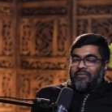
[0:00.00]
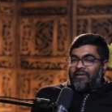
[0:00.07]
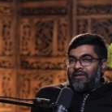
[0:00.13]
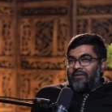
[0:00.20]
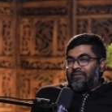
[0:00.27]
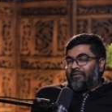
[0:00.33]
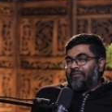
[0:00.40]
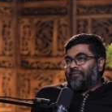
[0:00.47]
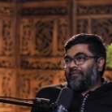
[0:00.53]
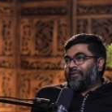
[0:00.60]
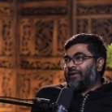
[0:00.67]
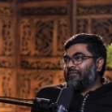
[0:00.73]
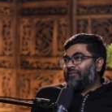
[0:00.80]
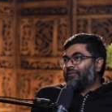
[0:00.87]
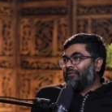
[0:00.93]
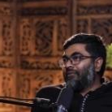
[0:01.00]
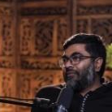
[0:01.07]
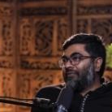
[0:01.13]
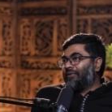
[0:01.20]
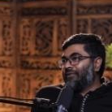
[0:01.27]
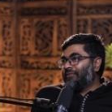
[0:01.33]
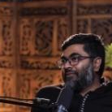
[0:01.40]
Except wife, you
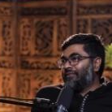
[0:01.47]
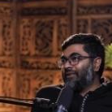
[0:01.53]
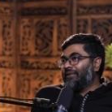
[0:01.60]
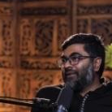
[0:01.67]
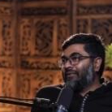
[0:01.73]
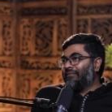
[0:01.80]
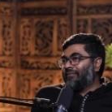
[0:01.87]
don't want to see their